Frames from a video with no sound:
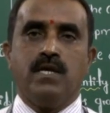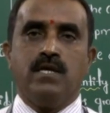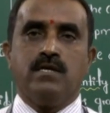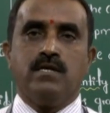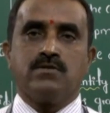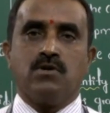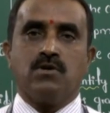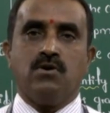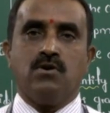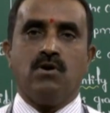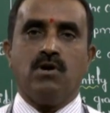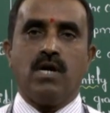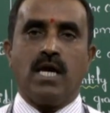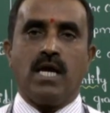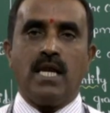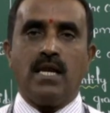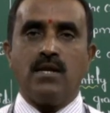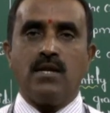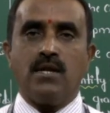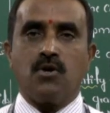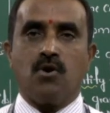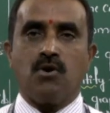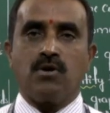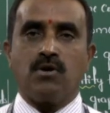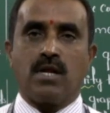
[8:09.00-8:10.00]
So
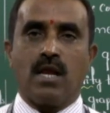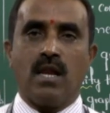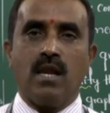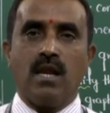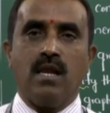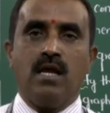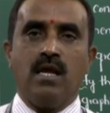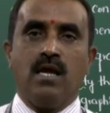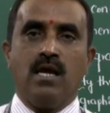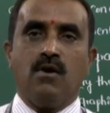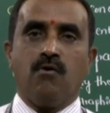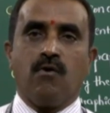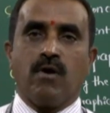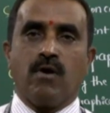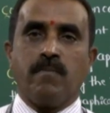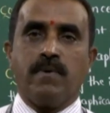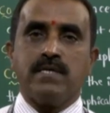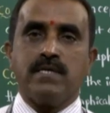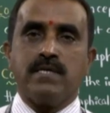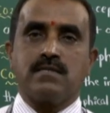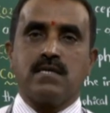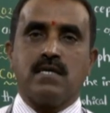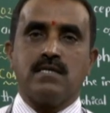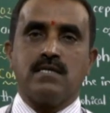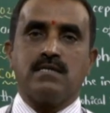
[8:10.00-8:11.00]
in total, we'll be
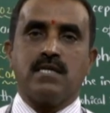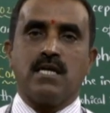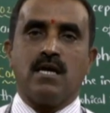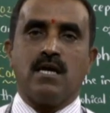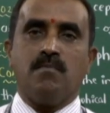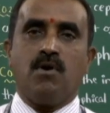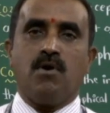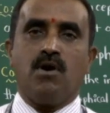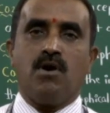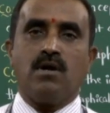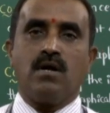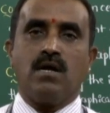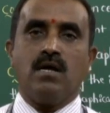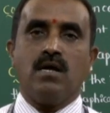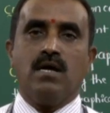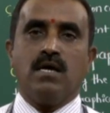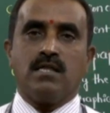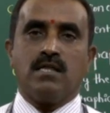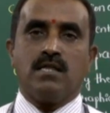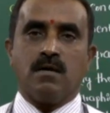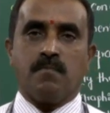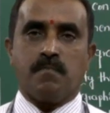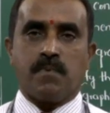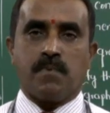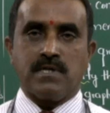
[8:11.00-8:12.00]
discussing about
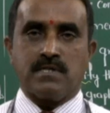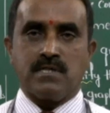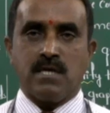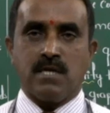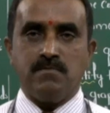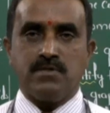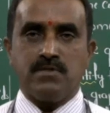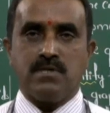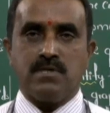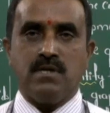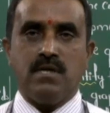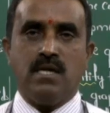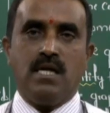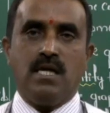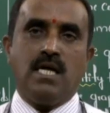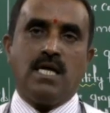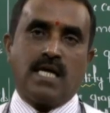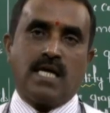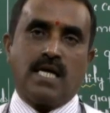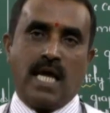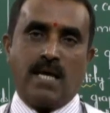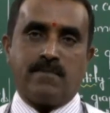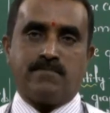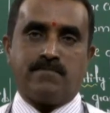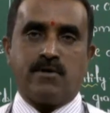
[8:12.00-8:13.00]
the prisms,
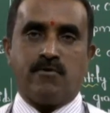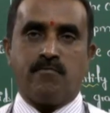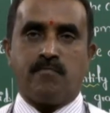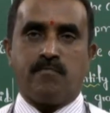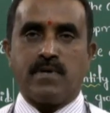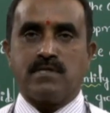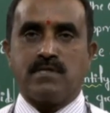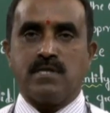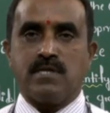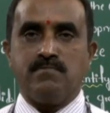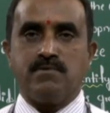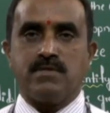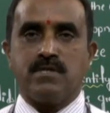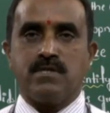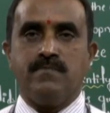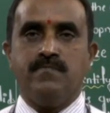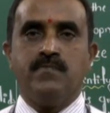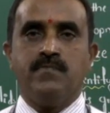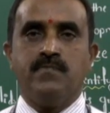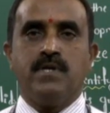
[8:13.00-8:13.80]
types of prisms,